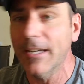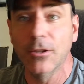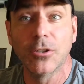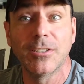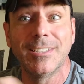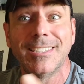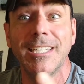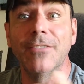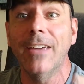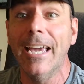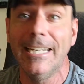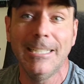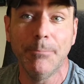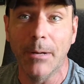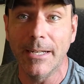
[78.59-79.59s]
I looked to see if
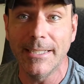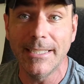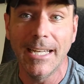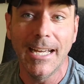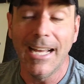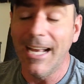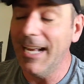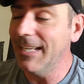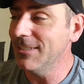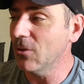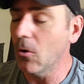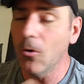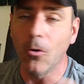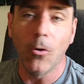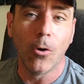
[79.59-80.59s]
anybody
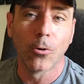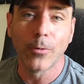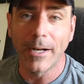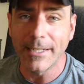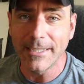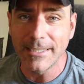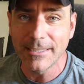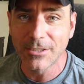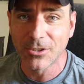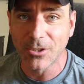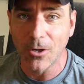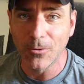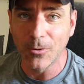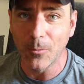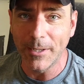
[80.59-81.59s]
has already
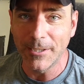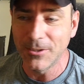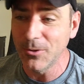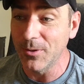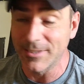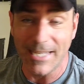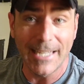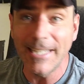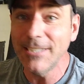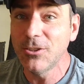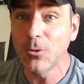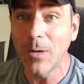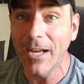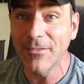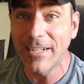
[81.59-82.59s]
shown a way to do this. And they
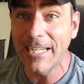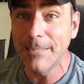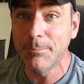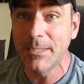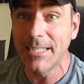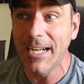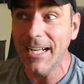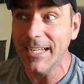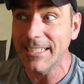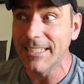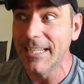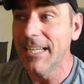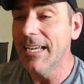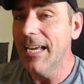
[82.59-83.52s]
do have an A P I.